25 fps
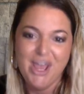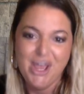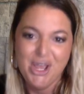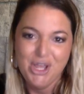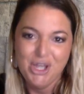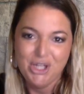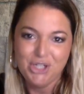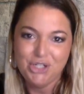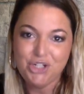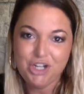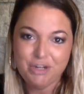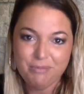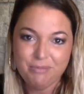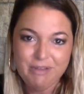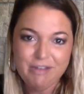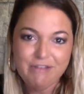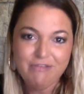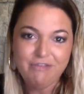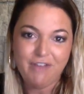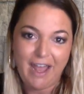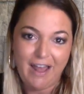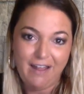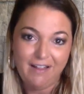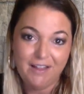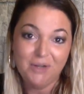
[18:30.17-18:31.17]
Jimmy
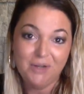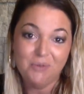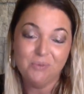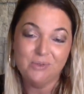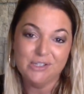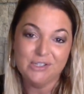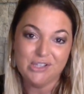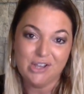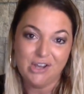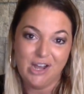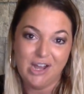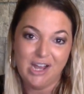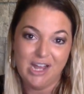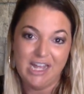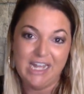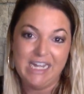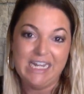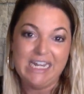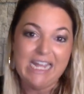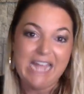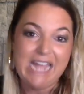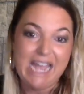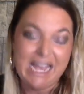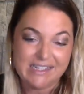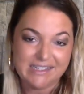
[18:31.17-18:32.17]
Fallon was on.
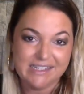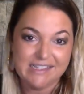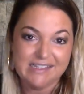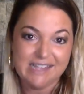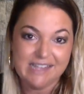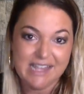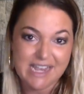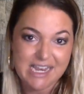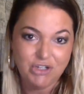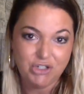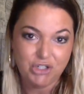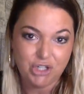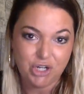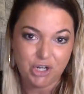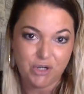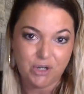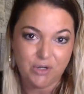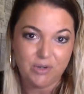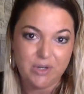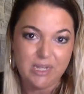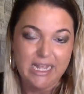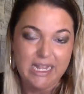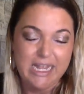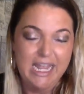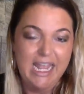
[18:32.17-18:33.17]
He has his late show.
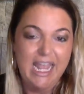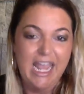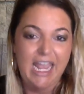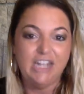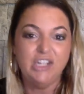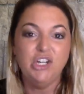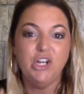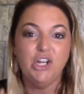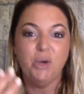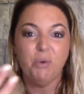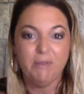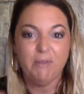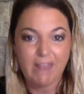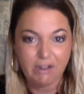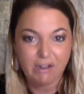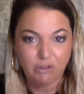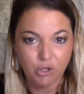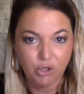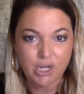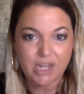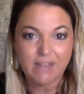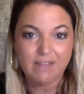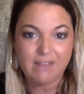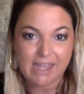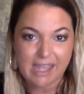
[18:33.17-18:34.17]
And when they
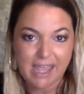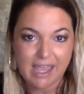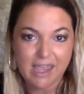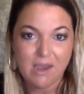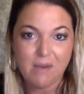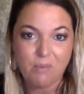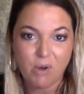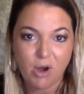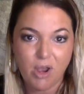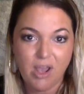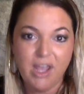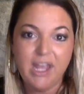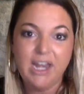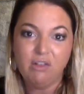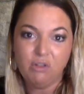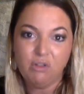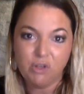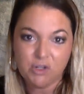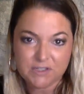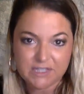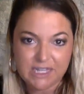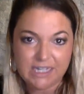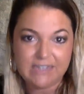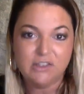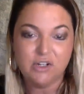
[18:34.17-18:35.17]
look in the camera and it
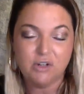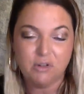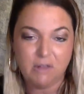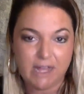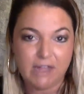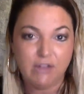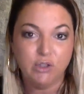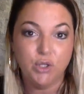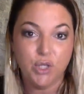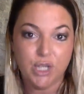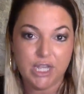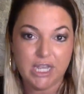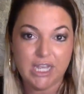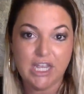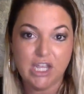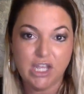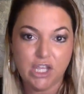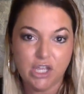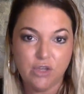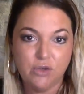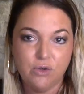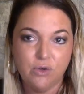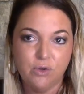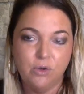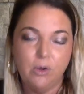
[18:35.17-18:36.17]
looks like they're like looking at
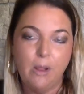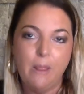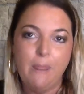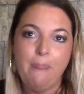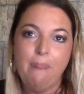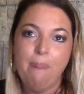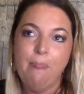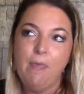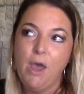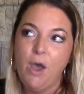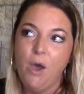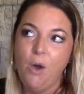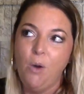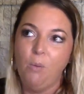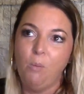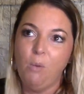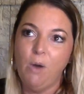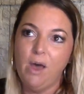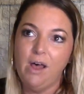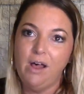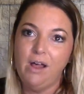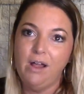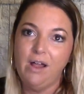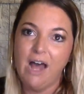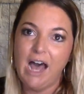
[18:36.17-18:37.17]
you.
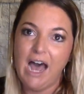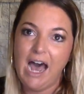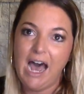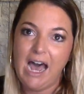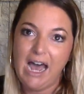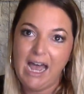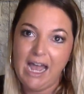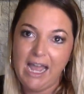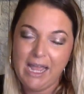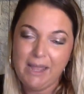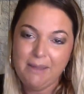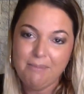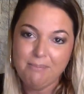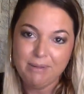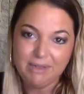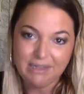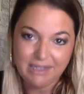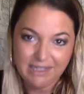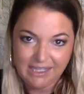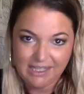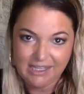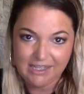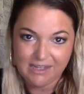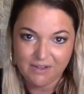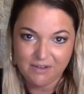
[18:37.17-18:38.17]
Well, I
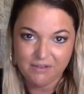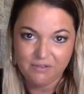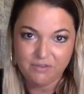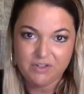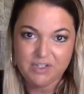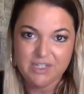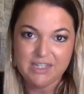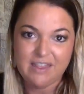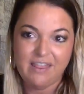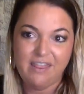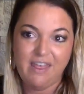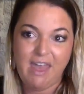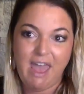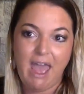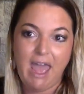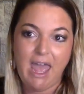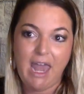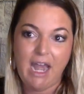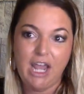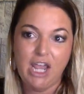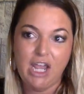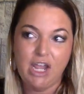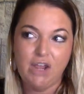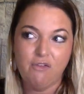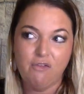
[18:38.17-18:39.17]
believed
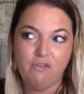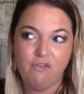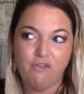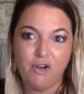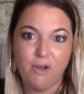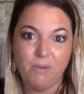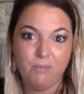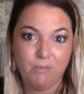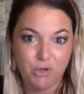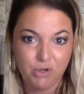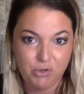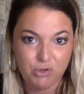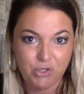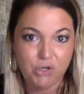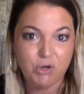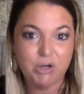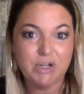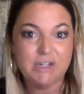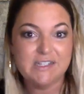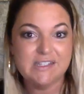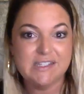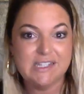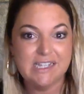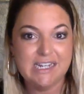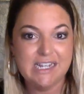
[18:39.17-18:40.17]
that from New York
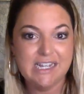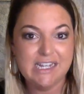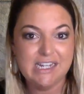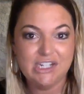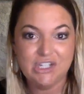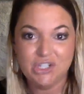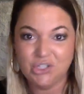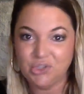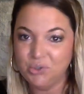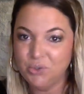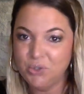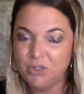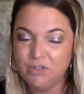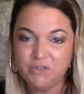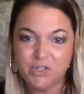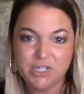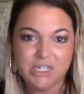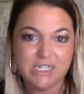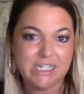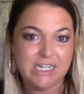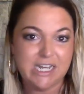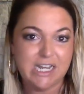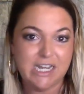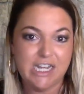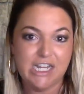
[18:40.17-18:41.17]
City to Louisville,
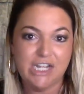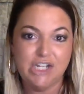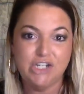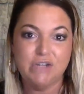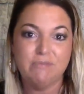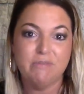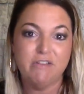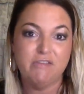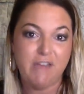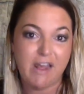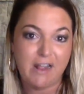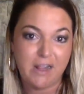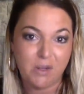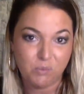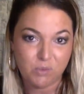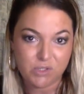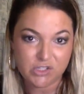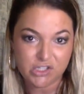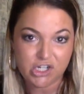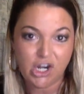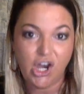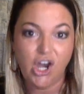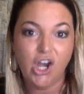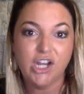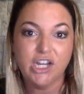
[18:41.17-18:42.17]
Kentucky, Jimmy Fallon was
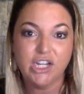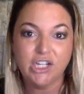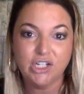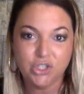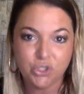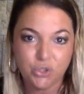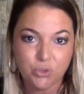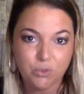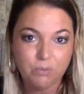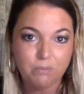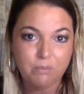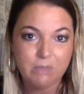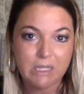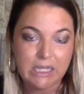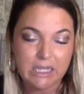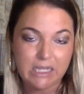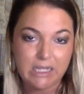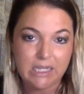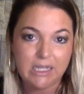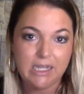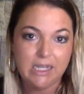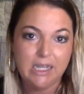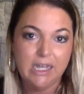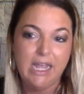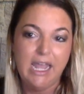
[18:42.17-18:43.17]
talking to
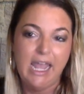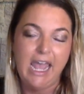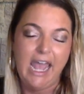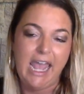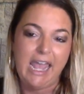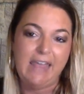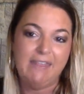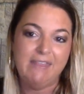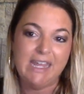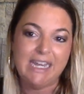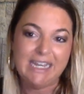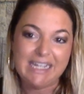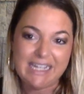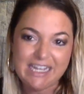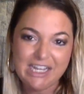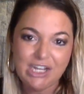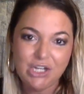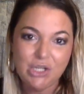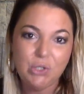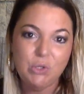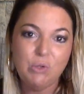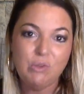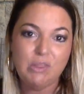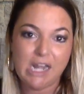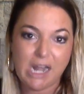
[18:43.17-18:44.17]
me, and that he
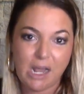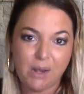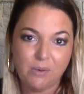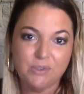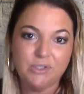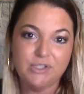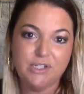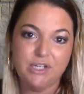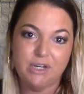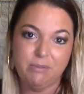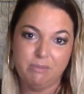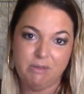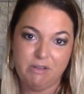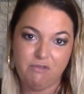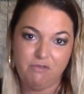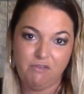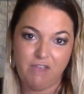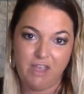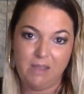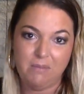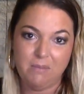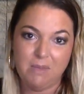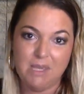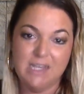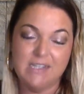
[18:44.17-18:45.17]
knew that I was going to be
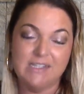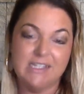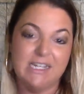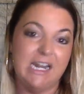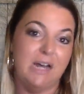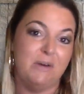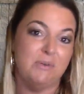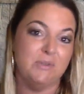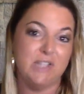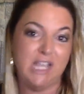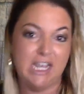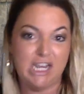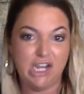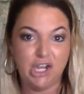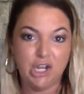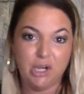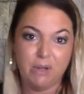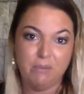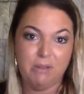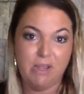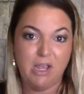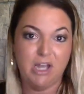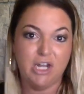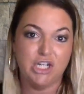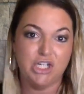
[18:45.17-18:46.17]
famous, and I was like going to
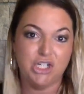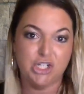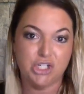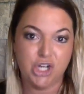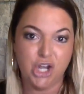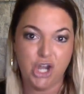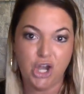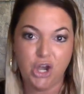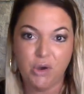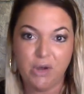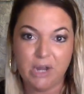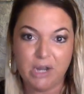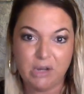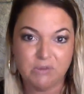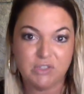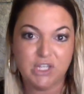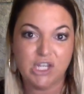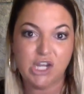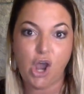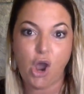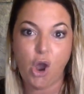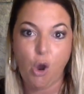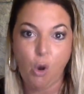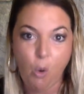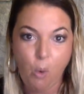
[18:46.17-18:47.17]
be on a show. And I was like,
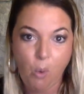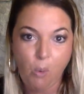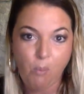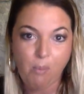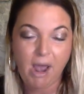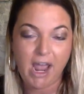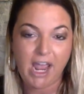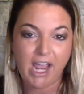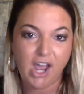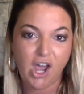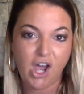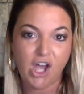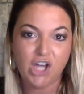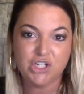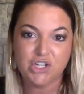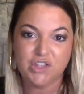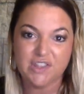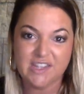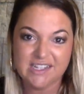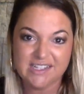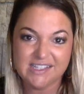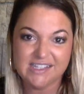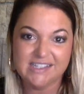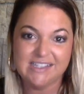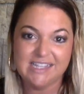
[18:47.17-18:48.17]
oh my gosh,
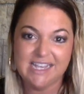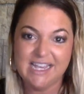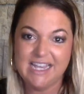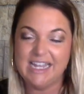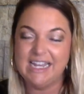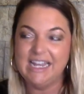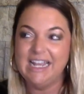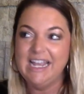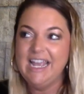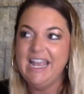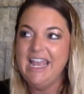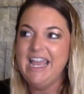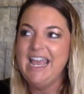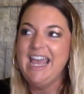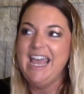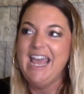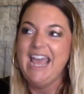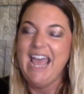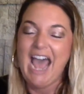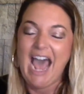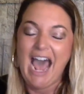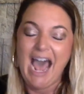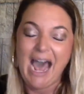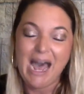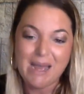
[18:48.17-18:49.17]
this is it.
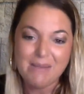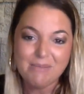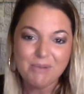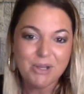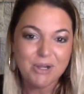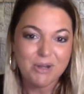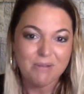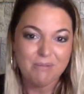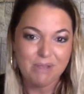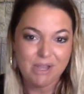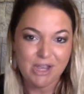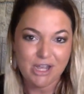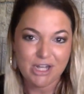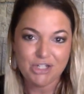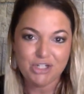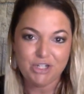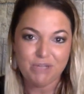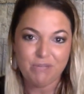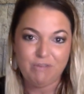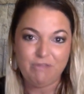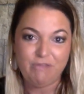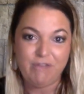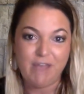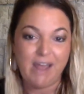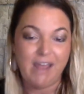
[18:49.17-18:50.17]
I'm going to be on
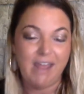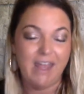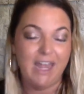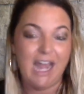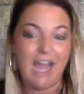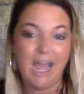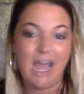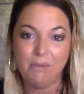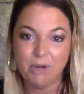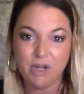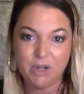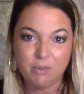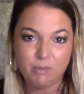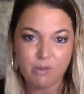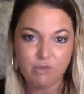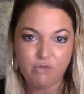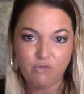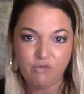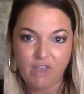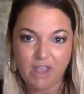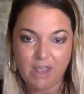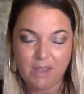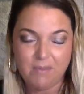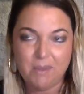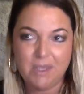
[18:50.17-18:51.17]
Jimmy Fallon. I'm going to be
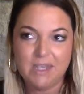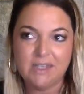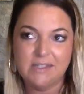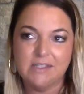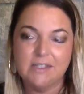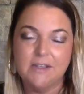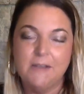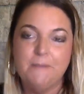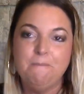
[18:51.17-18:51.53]
famous.